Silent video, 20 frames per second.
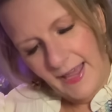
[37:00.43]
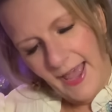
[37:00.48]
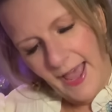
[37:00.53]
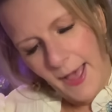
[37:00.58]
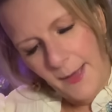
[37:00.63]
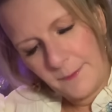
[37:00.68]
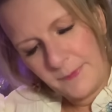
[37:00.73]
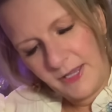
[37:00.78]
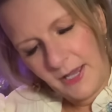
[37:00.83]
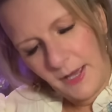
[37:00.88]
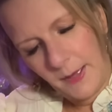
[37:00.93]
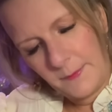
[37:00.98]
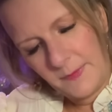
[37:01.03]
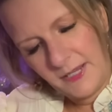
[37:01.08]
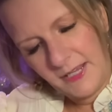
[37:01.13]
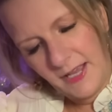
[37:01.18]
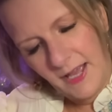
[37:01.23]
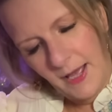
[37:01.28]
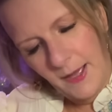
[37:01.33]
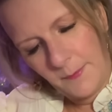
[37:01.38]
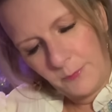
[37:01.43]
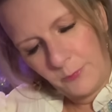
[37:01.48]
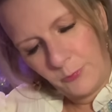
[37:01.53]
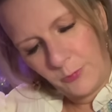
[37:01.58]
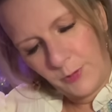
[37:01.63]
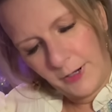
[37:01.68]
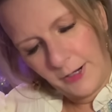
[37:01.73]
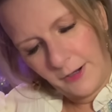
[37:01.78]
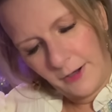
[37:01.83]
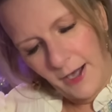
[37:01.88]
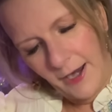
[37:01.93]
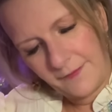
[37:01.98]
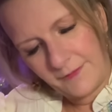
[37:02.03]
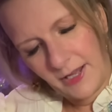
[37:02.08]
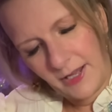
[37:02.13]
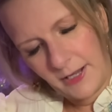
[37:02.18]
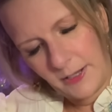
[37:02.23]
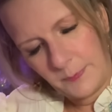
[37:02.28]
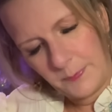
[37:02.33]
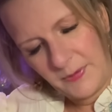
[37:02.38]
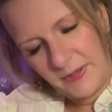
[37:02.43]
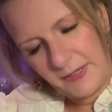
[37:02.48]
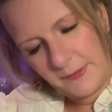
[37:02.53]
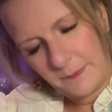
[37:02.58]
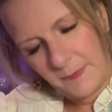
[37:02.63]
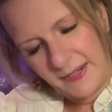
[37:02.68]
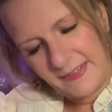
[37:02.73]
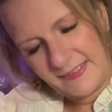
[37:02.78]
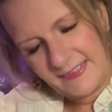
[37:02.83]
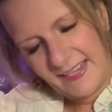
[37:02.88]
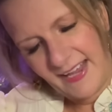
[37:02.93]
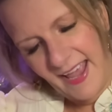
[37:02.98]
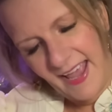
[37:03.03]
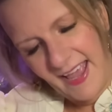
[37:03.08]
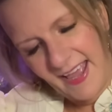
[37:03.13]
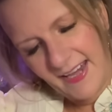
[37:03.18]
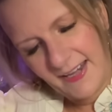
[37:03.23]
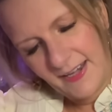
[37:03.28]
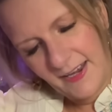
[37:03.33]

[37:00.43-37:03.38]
coming up where I've got to pick my 10